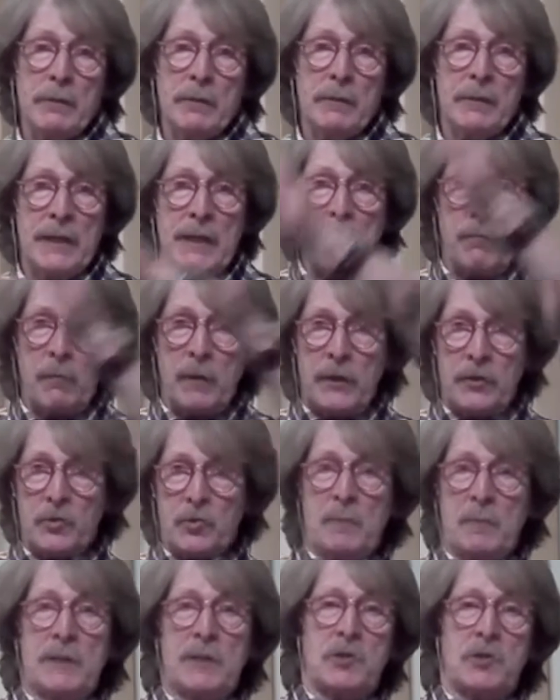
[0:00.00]
They want
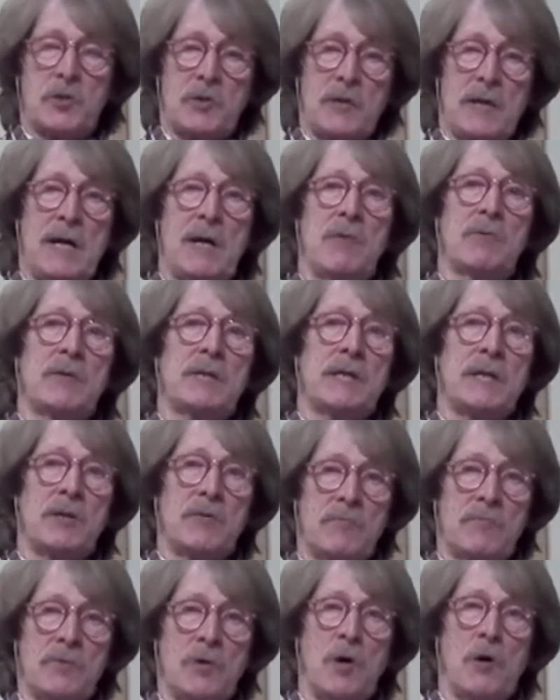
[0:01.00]
to be crowned
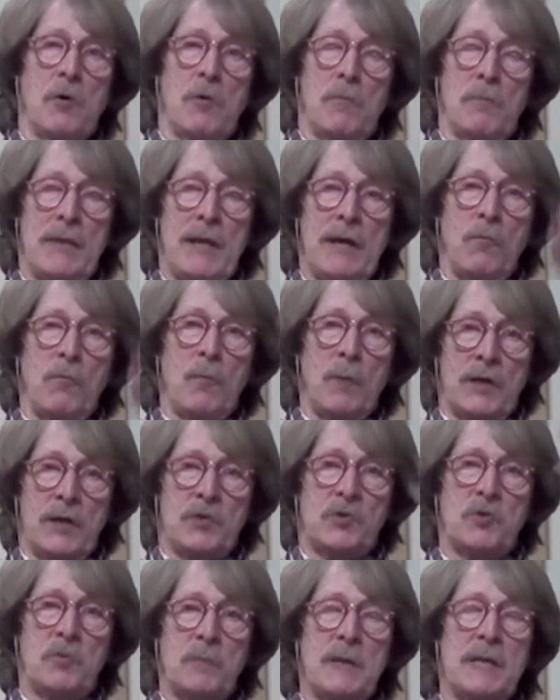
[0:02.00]
in Rome. They
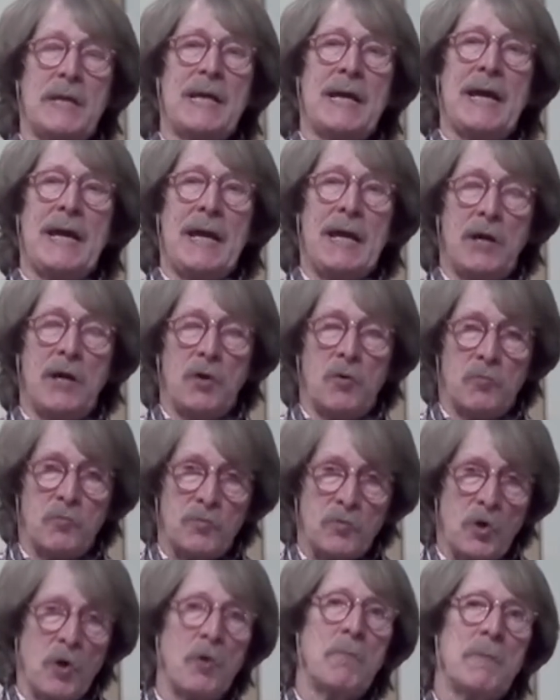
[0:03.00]
want to be a
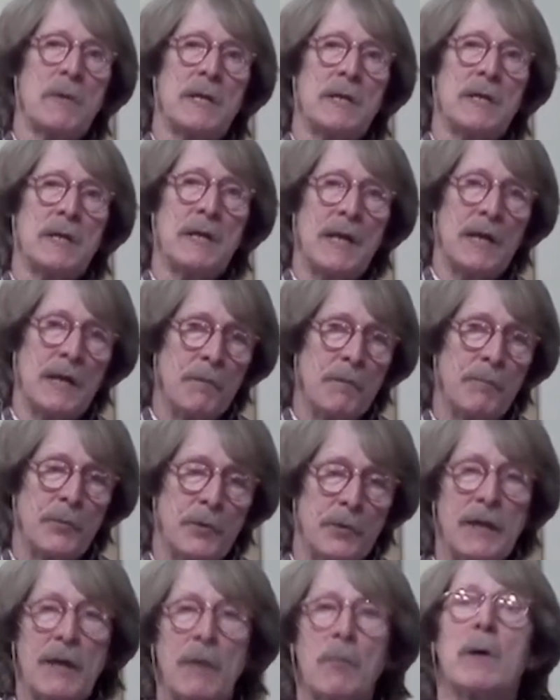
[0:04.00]
Roman
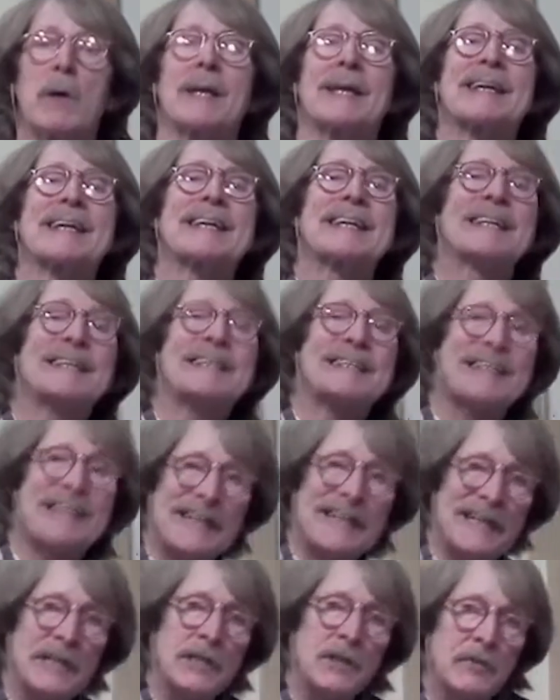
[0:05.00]
emperor. They want to
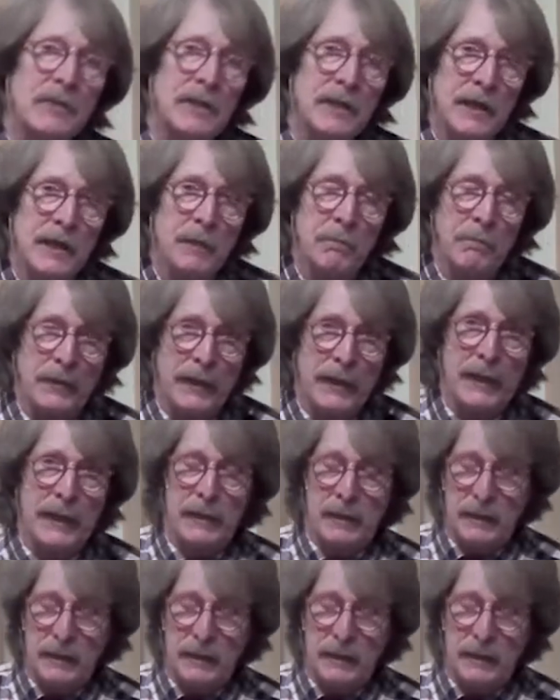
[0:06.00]
continue the empire.